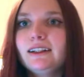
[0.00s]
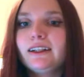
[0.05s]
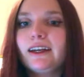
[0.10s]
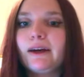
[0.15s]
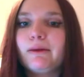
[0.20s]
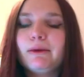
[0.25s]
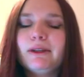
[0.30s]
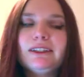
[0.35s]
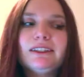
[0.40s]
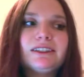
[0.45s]

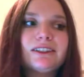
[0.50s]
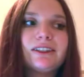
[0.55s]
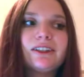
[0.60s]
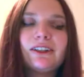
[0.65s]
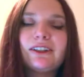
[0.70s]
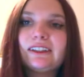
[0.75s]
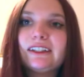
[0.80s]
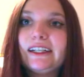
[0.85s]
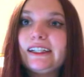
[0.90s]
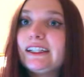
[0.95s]
Can't wait to
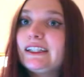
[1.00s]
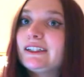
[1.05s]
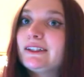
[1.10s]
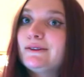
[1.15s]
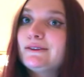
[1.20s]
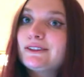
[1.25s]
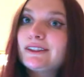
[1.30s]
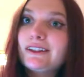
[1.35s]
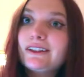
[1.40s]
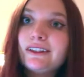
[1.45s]
start taking
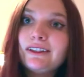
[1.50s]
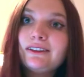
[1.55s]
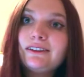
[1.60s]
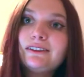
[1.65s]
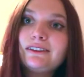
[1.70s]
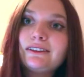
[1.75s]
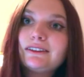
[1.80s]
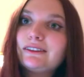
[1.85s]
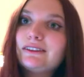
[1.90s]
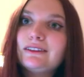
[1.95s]
notes on
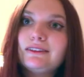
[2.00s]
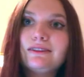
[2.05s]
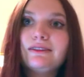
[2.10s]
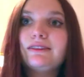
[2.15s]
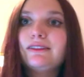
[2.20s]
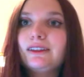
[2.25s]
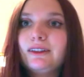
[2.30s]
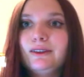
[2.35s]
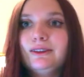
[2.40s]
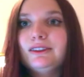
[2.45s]
those.
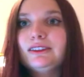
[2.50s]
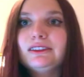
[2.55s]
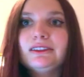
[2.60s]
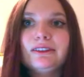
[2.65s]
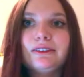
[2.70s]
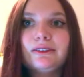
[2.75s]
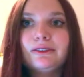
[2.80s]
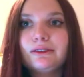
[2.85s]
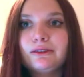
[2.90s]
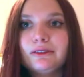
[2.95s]

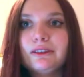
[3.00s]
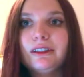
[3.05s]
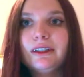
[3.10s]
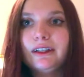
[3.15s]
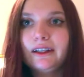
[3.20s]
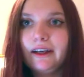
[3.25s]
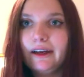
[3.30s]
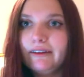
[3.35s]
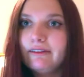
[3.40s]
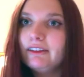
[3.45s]
Also,
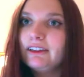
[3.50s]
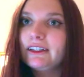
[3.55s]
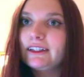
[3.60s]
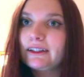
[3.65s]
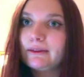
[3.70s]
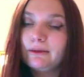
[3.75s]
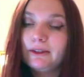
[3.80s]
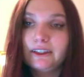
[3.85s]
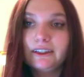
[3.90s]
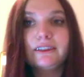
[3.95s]
I feel
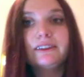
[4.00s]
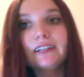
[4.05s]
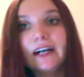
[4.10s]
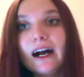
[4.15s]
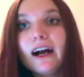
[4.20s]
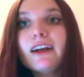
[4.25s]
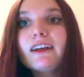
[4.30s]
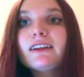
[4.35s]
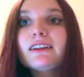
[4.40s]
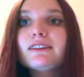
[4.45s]
like I'm gonna
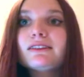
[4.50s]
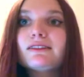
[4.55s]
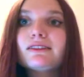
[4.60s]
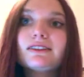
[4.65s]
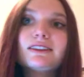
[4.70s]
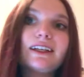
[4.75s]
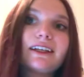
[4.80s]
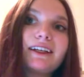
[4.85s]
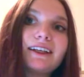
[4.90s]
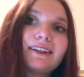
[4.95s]
die
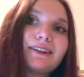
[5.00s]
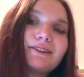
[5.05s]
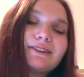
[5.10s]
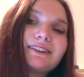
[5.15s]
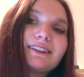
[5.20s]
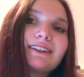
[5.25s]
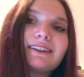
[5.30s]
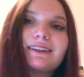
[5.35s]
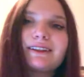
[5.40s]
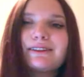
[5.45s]
taking
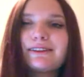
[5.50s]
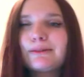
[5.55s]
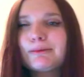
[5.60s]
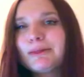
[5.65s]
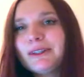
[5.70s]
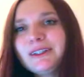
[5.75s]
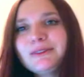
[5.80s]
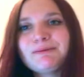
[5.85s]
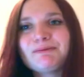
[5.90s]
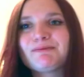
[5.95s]
notes on those,
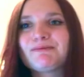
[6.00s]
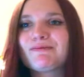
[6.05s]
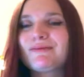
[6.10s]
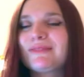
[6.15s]
but